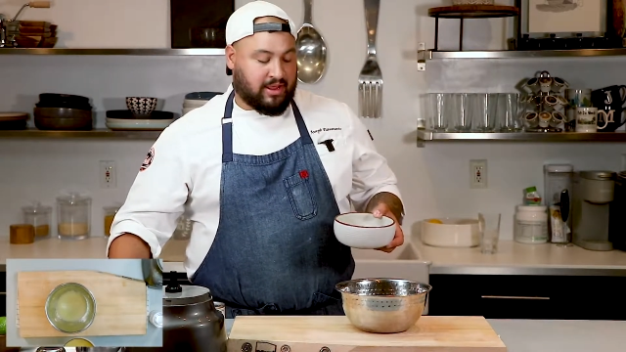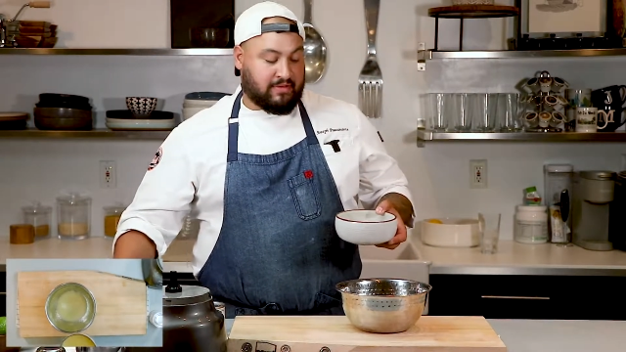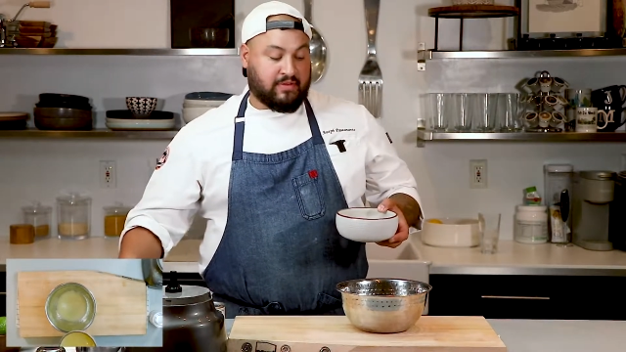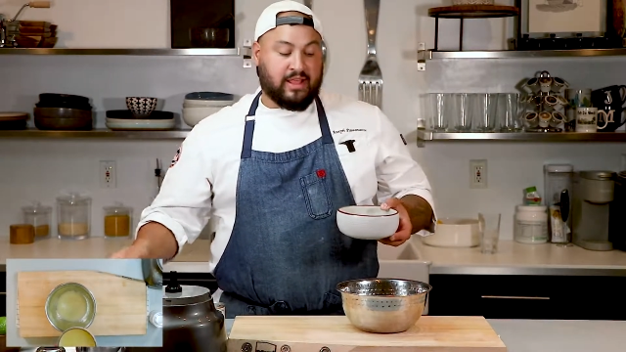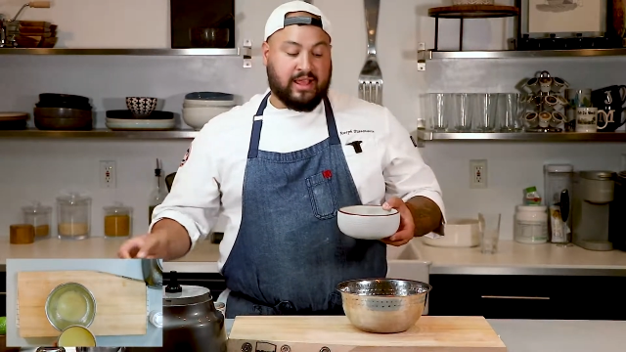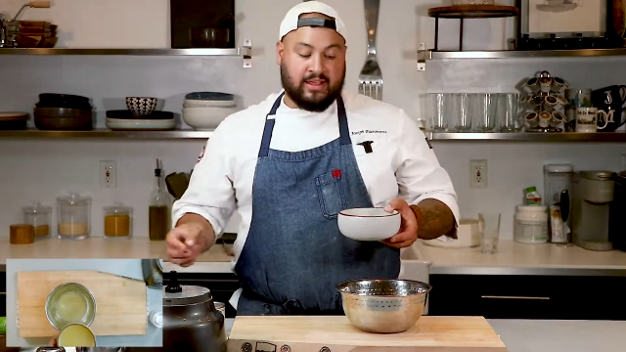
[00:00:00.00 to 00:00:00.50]

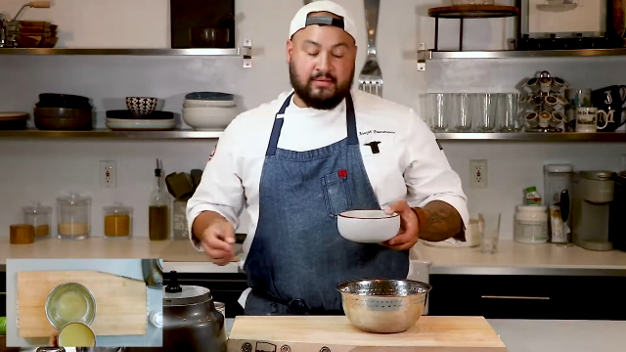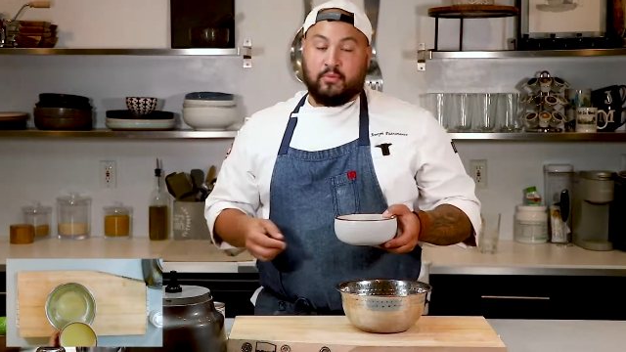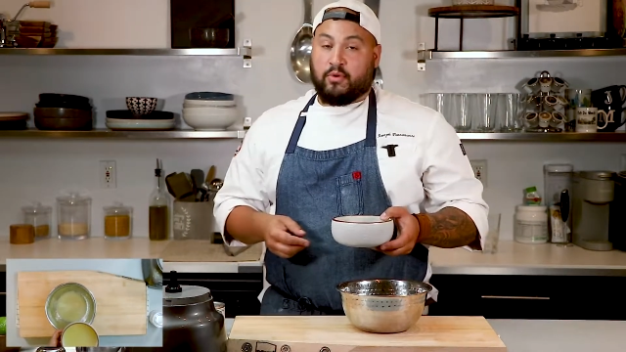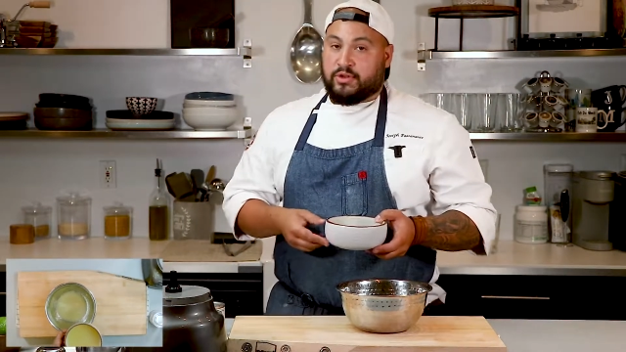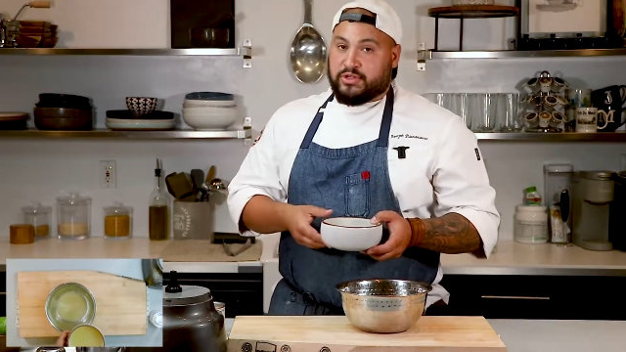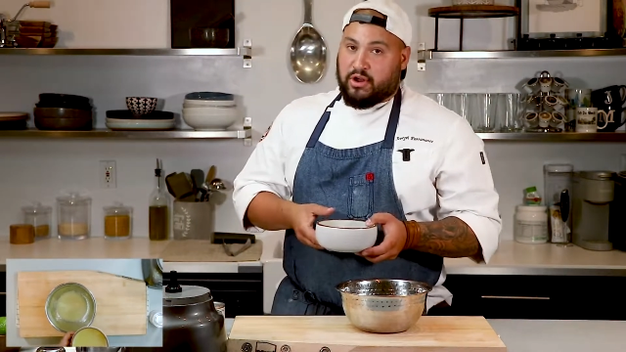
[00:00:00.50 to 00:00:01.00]
If you like it
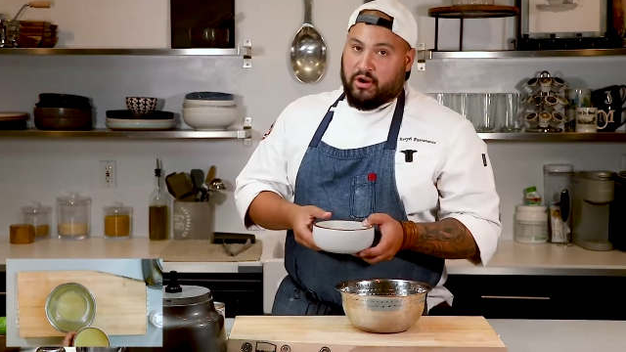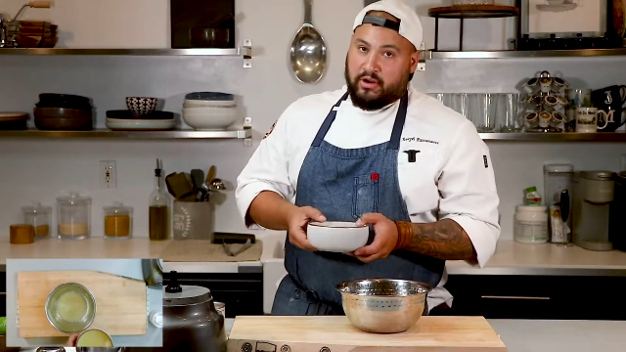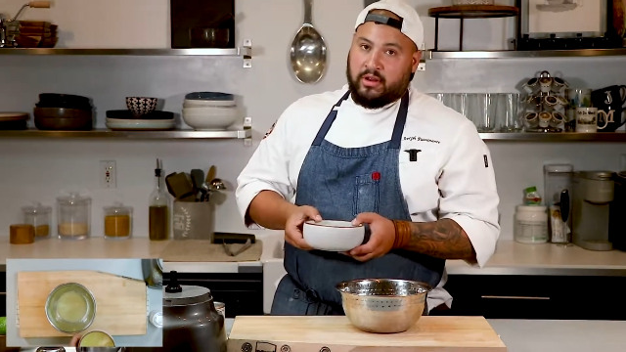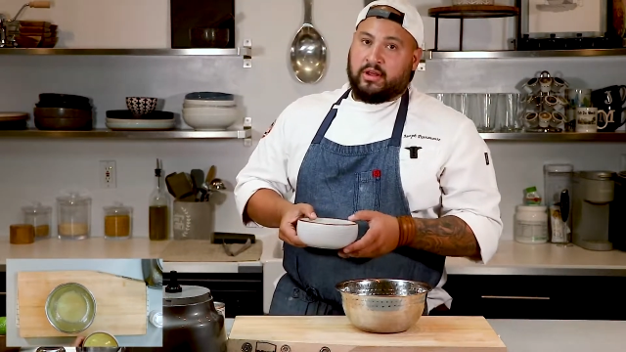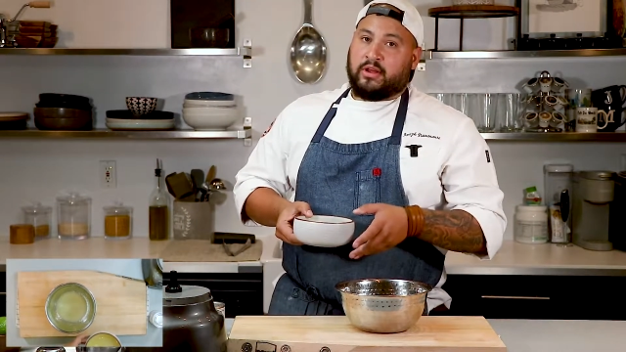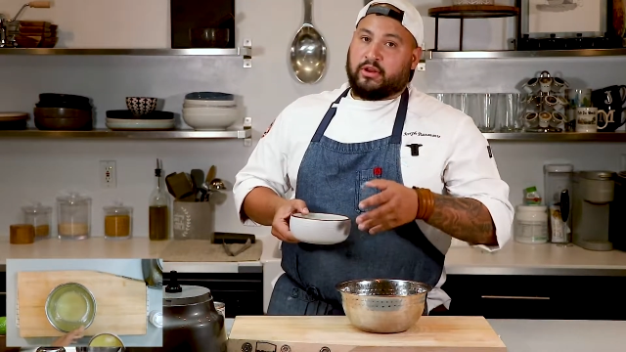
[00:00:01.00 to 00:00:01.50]
more
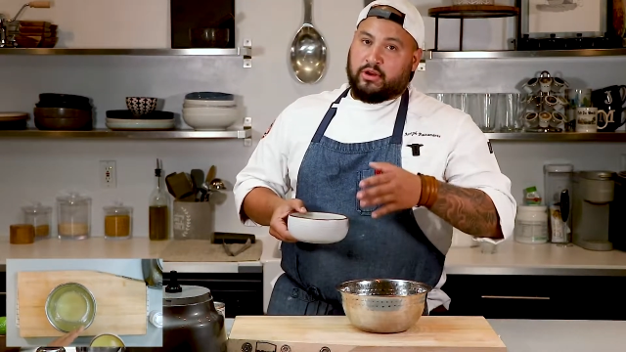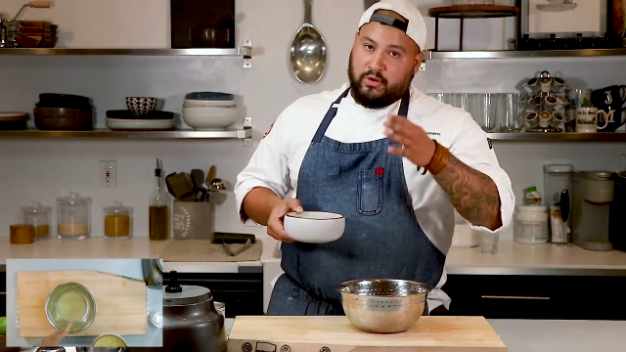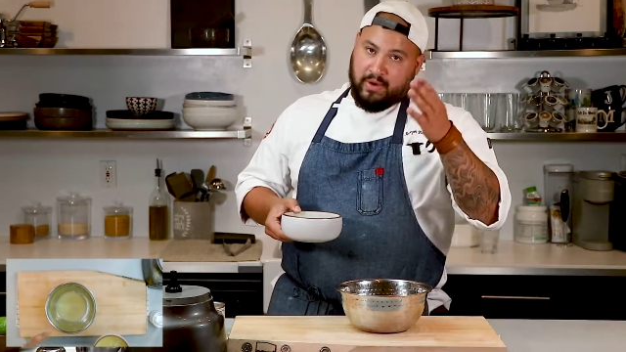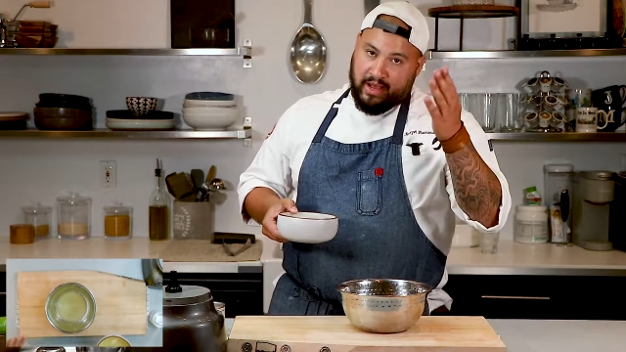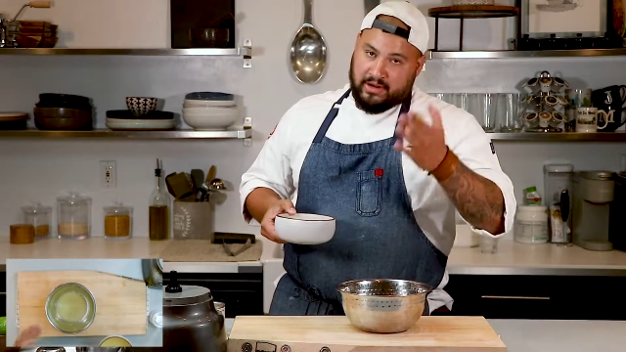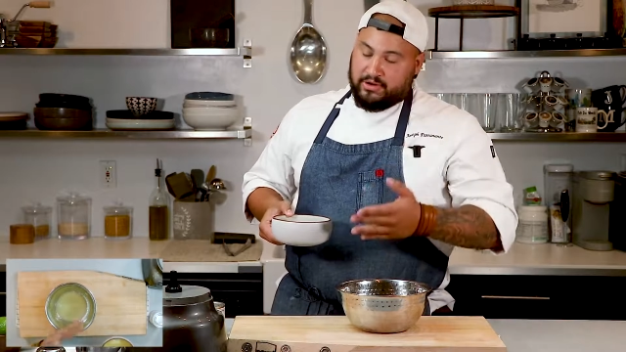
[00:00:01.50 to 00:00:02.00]
tart, you
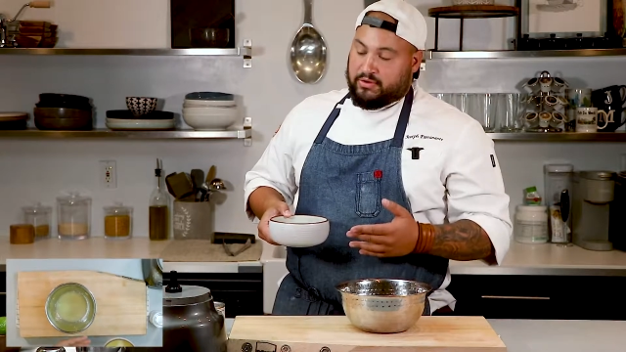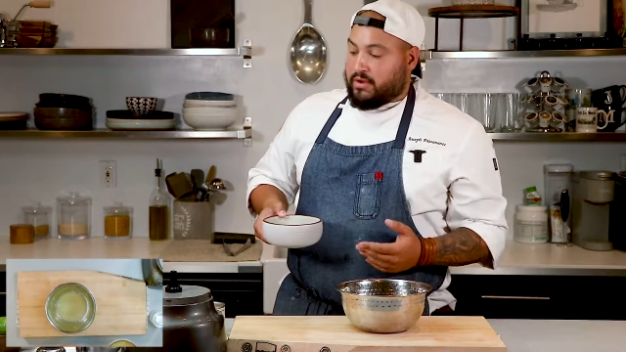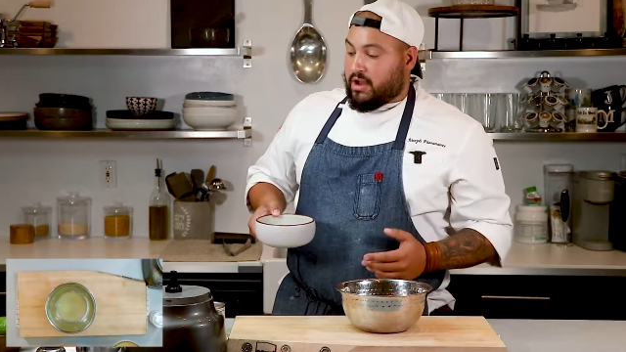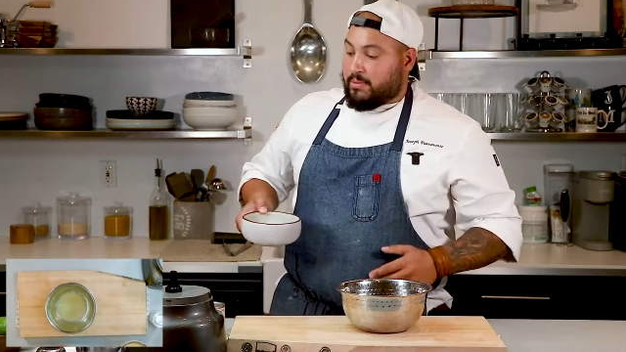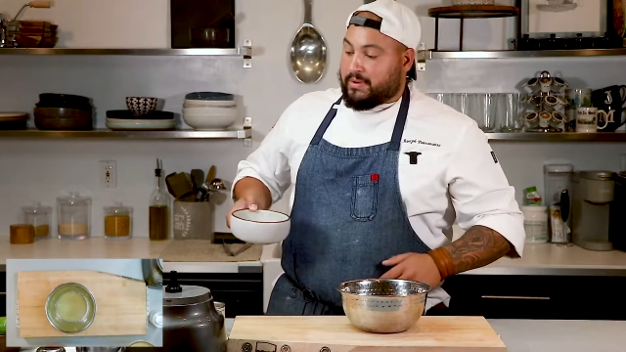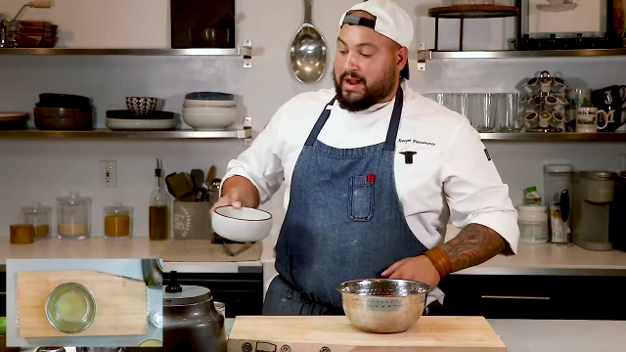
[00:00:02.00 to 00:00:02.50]
go ahead and do
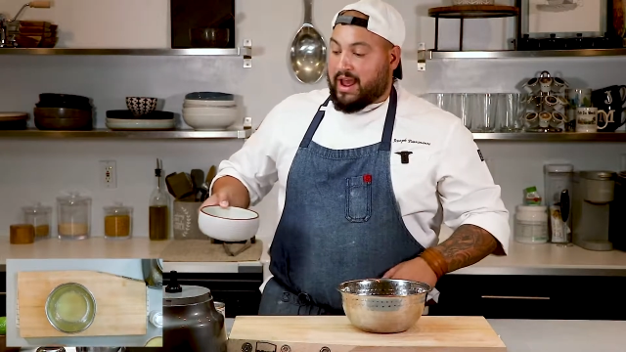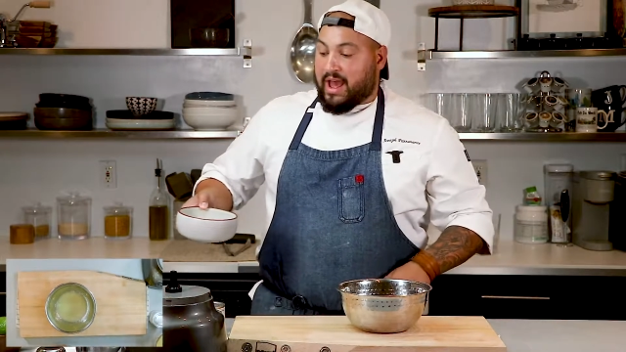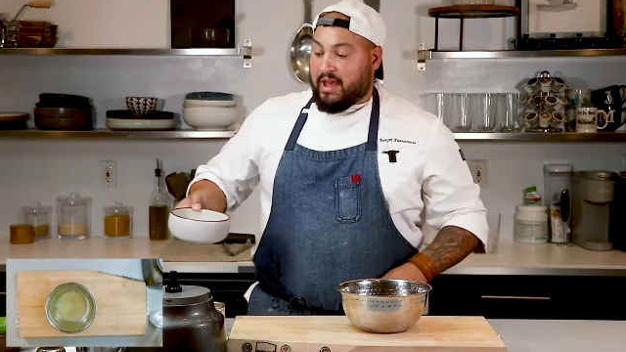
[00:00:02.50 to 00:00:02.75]
1.5 cups.